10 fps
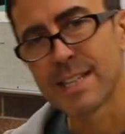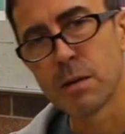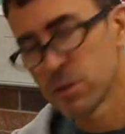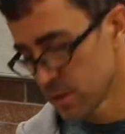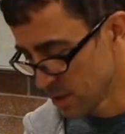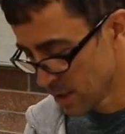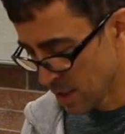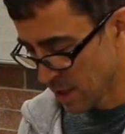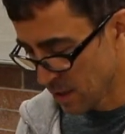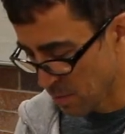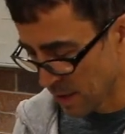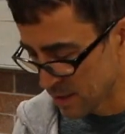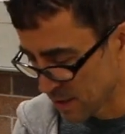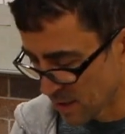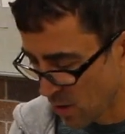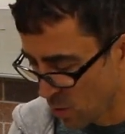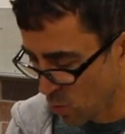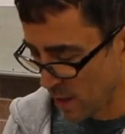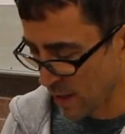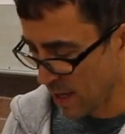tables, and it makes it all
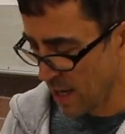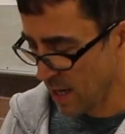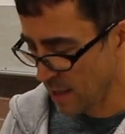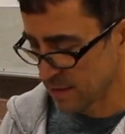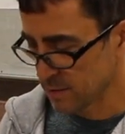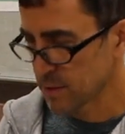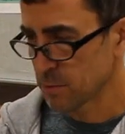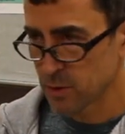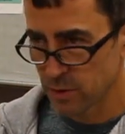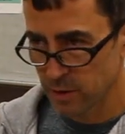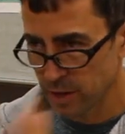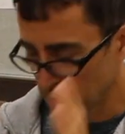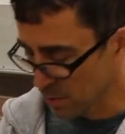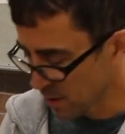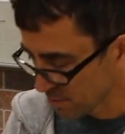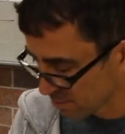white haze, which I'm sure they're going to be